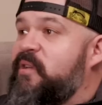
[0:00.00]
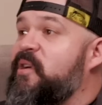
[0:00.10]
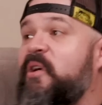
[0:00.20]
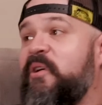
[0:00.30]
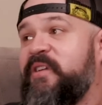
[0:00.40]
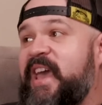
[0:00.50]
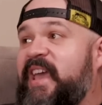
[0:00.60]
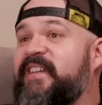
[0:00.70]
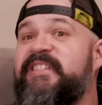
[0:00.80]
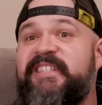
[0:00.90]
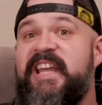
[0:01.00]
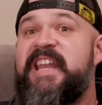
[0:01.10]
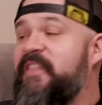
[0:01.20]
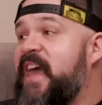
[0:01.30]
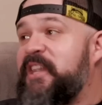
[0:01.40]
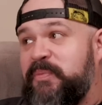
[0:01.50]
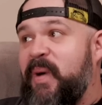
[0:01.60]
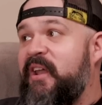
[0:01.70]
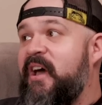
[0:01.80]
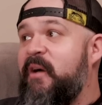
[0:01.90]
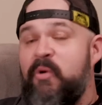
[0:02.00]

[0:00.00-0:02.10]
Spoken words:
Okay. See, now that is spot on.